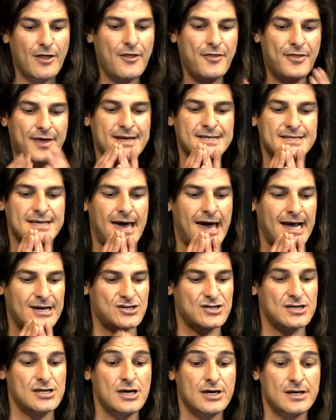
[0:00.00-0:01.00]
of the things that
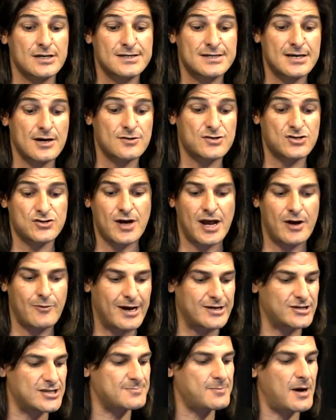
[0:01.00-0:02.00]
actually you can tell straight
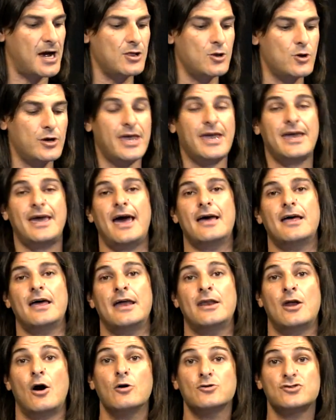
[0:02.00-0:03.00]
away just by looking at
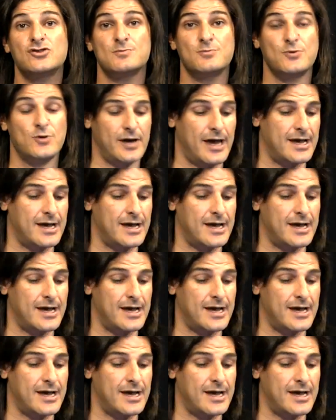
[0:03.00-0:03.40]
an ultrabook